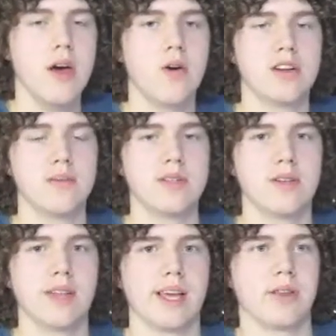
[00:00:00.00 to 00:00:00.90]
which means
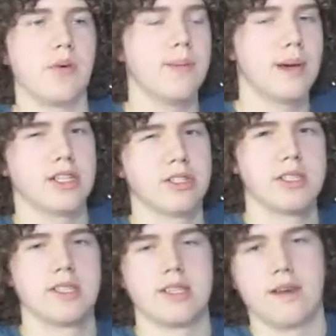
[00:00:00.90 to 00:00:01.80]
you can like tweet pictures
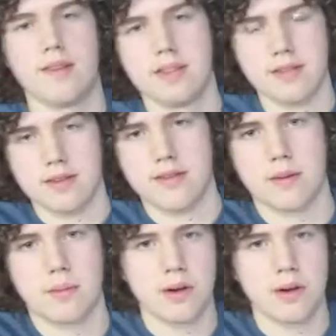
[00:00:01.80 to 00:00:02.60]
and stuff easily from